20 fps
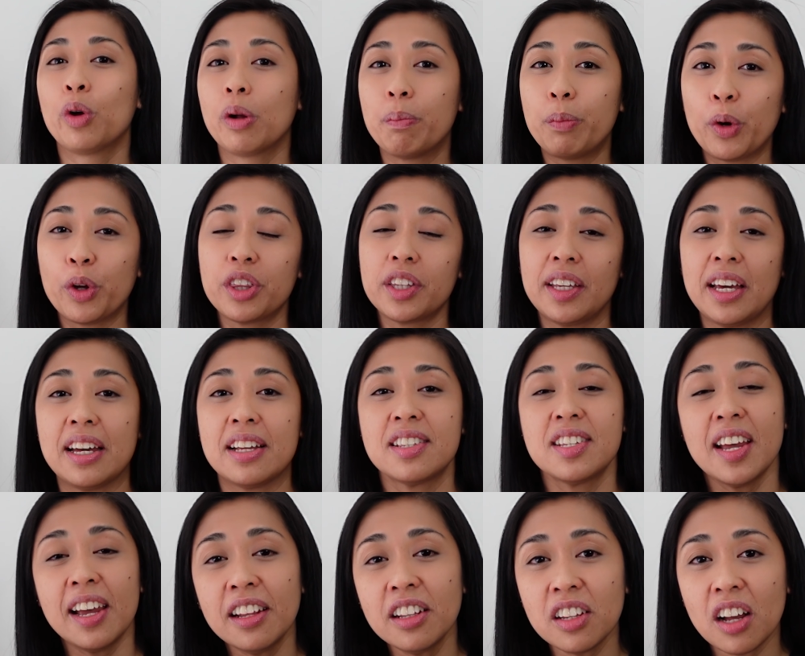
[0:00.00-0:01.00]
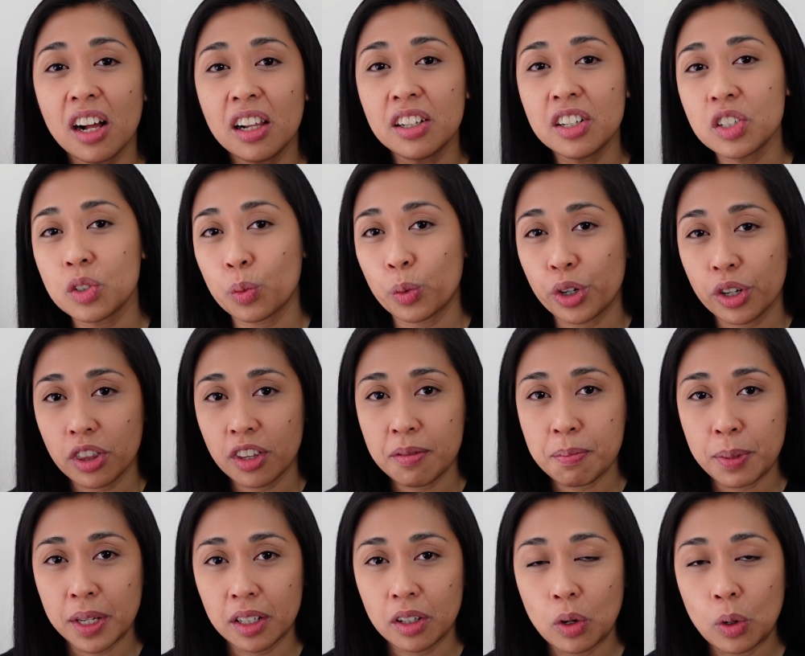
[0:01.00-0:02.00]
We'll both get $10 worth
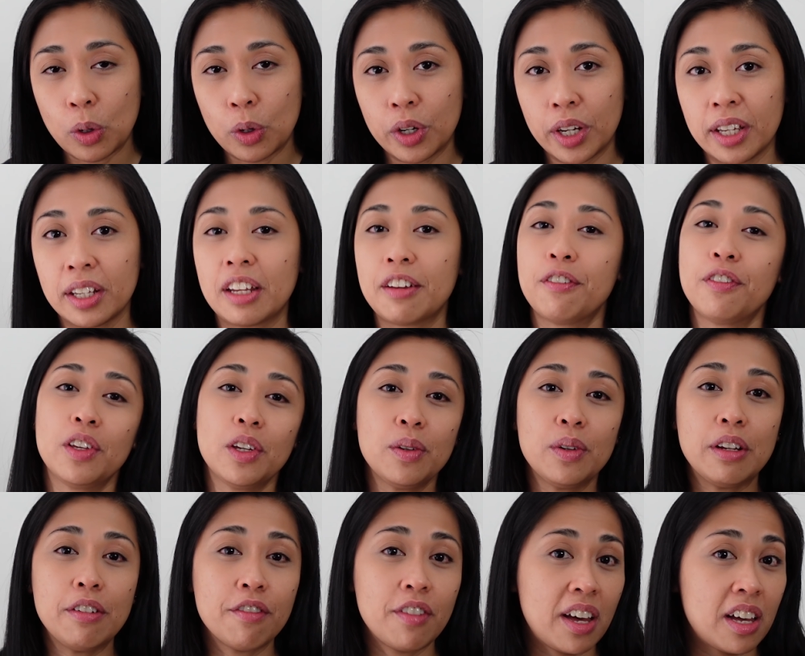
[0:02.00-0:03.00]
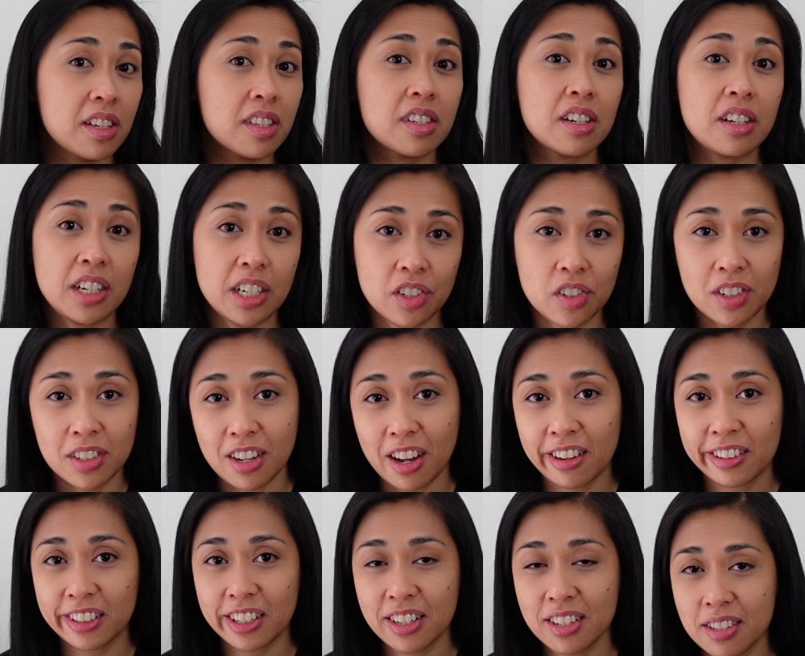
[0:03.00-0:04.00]
of Bitcoin if you invest
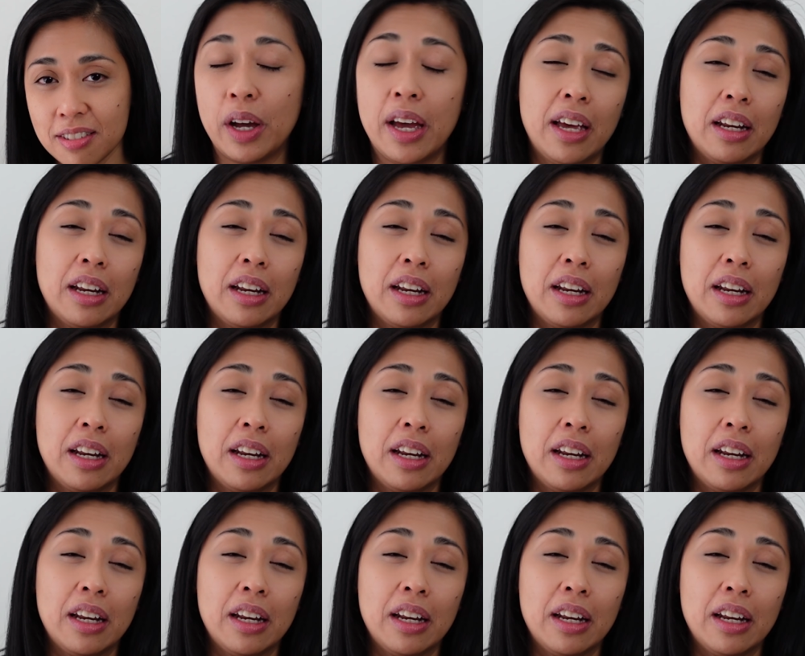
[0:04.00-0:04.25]
$100.